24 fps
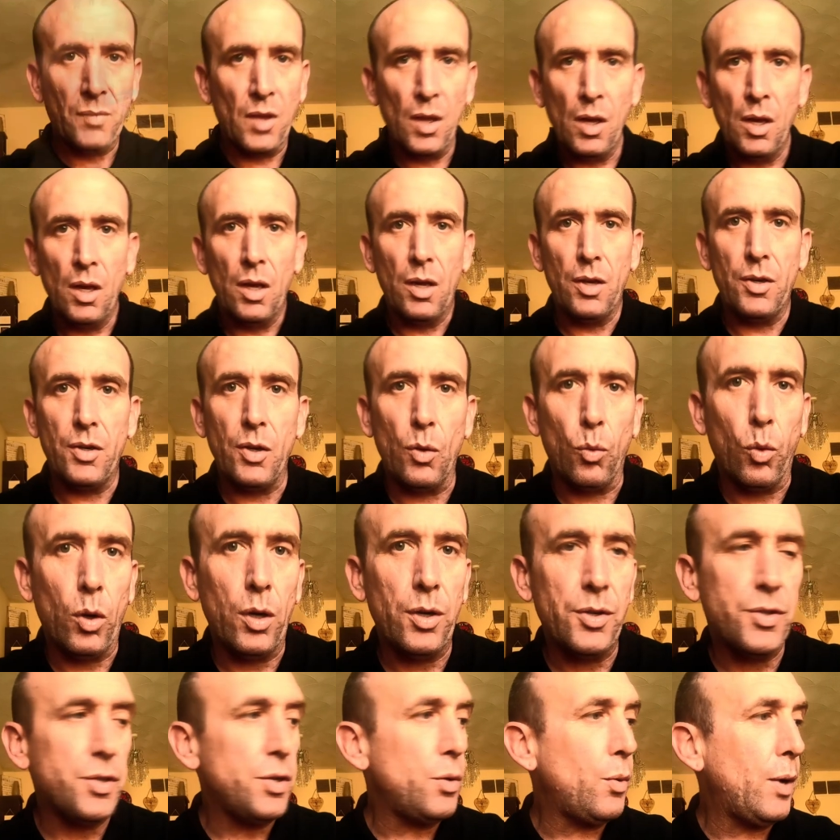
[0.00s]
you can do it one
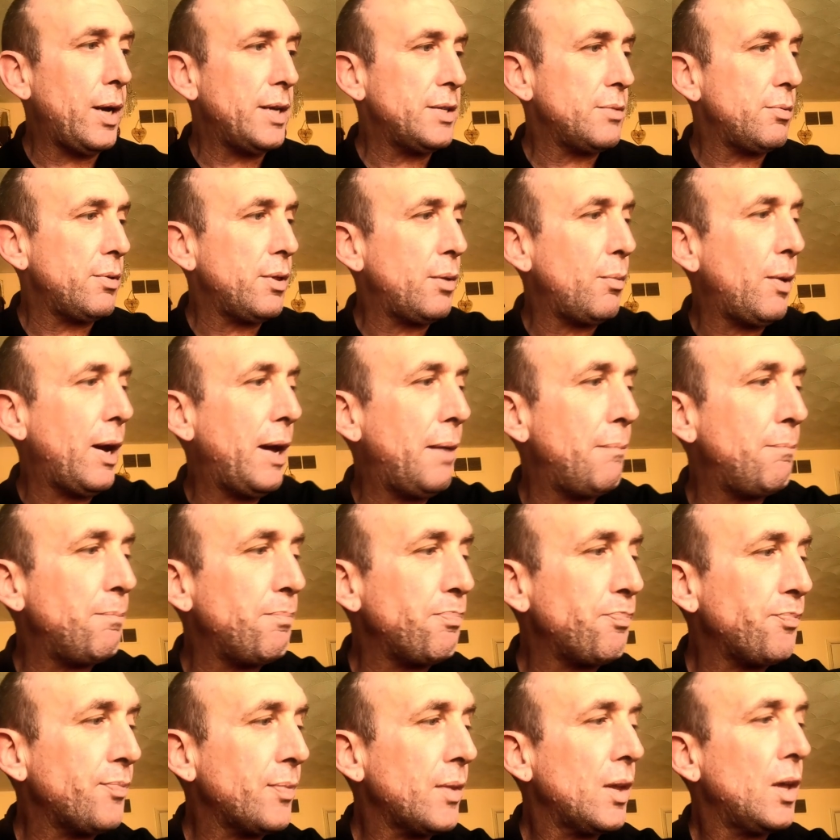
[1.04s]
or two ways with the weight.
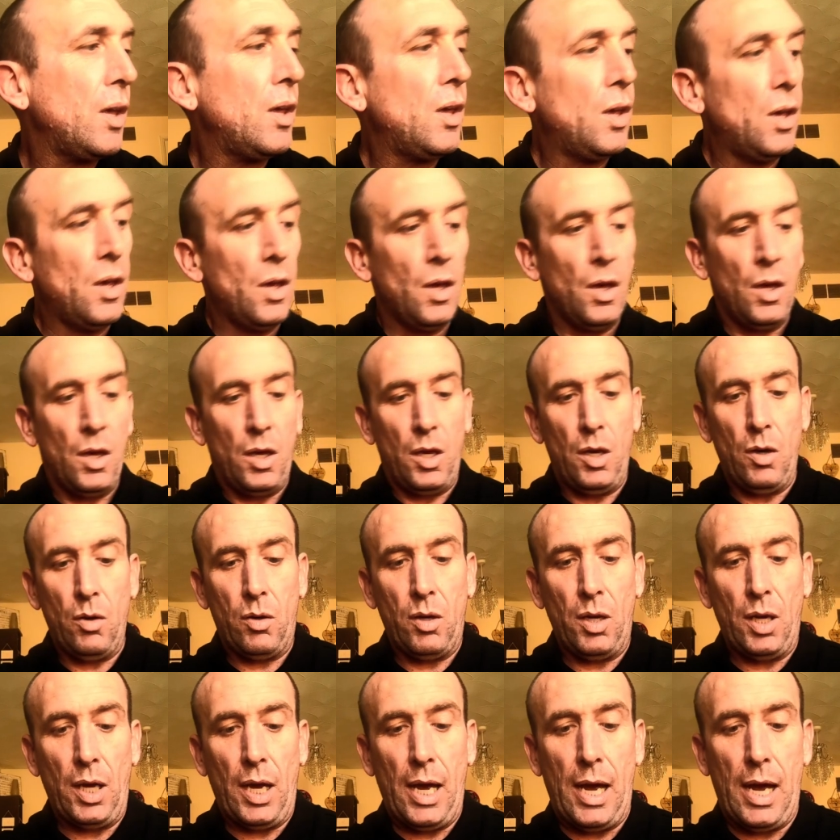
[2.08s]
You
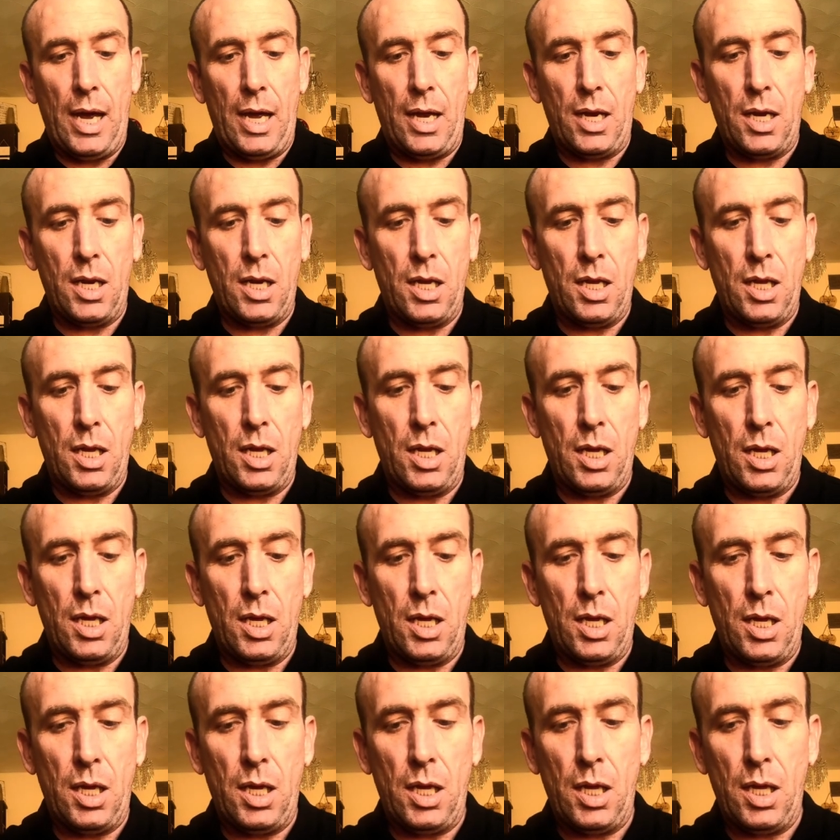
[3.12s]
can get
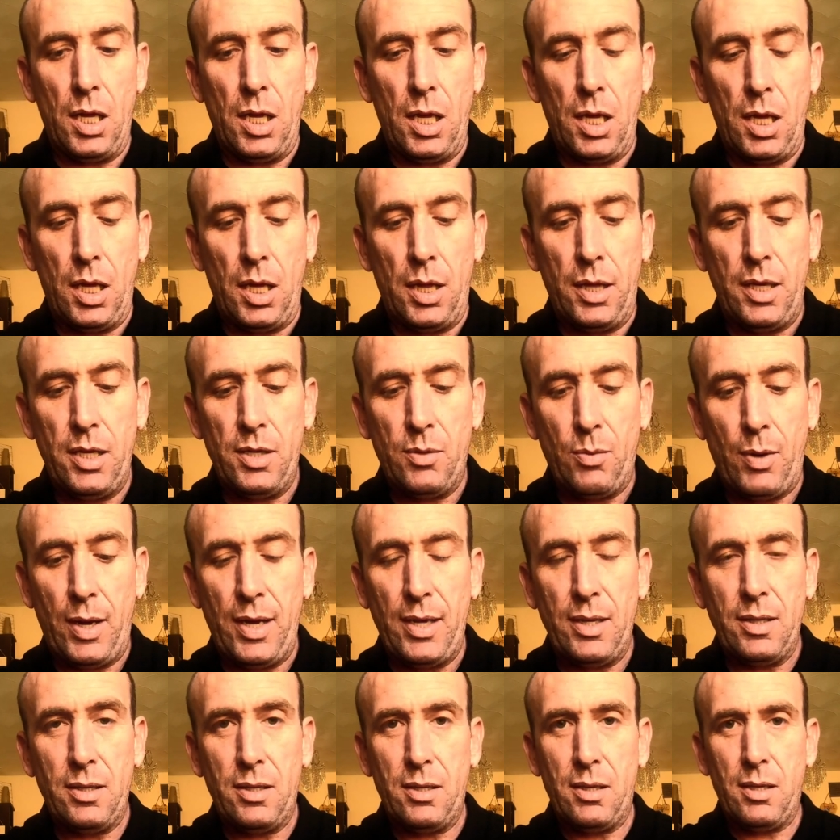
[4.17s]
these
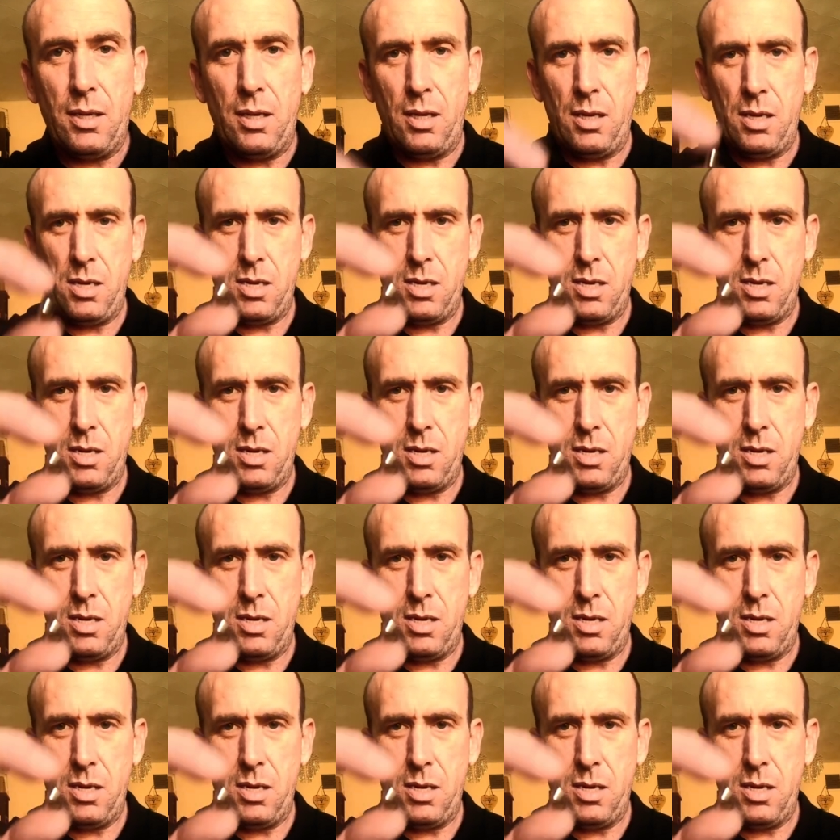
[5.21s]
weights,